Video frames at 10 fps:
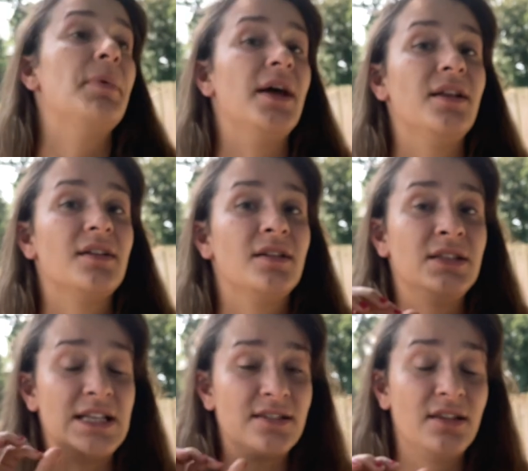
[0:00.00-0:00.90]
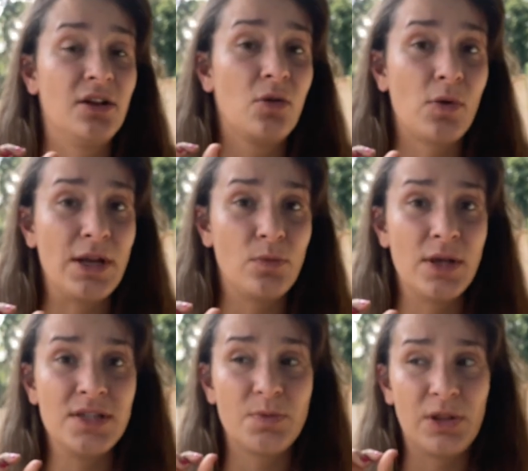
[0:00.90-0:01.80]
But these little green
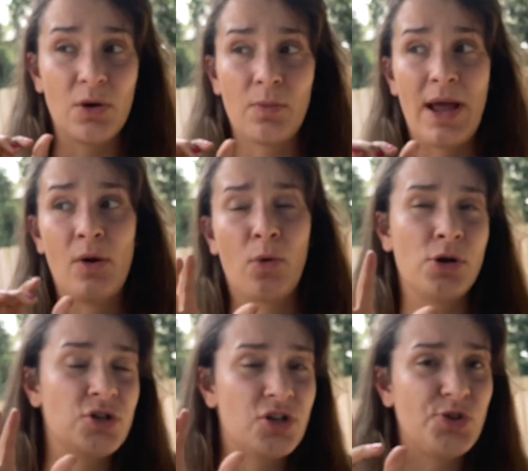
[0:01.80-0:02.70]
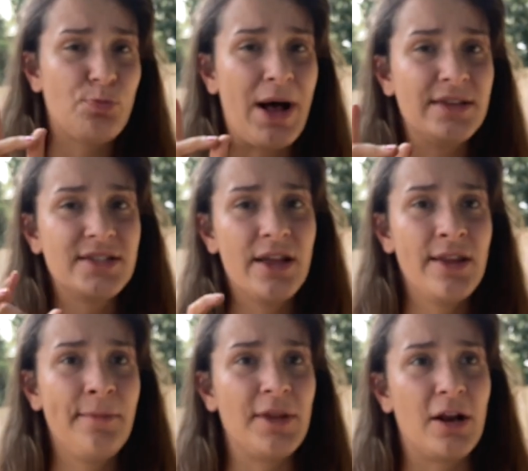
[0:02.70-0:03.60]
ones with the red orangish spots on
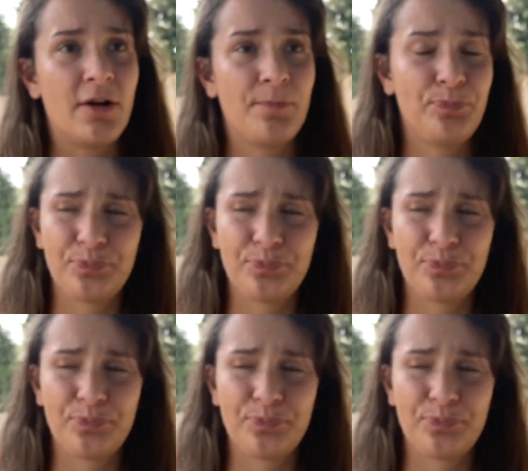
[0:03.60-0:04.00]
them that are,